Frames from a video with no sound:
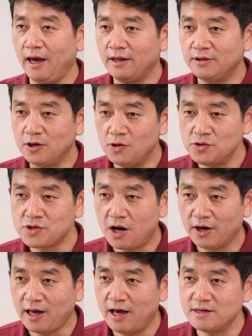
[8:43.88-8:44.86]
And those
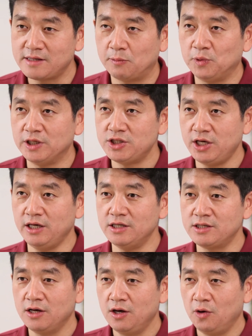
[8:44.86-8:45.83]
are the concepts we
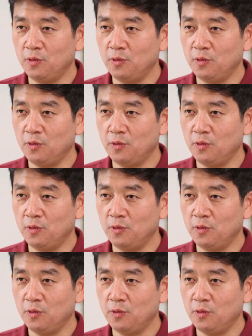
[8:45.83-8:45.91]
teach